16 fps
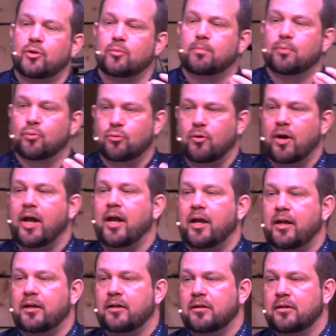
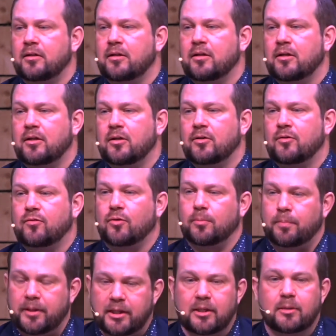prayed for
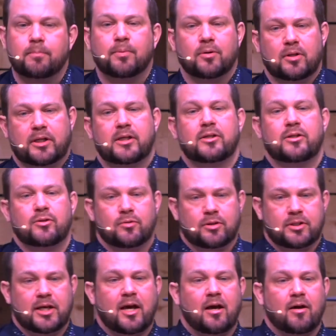people in your
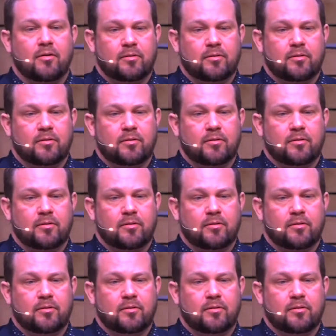town?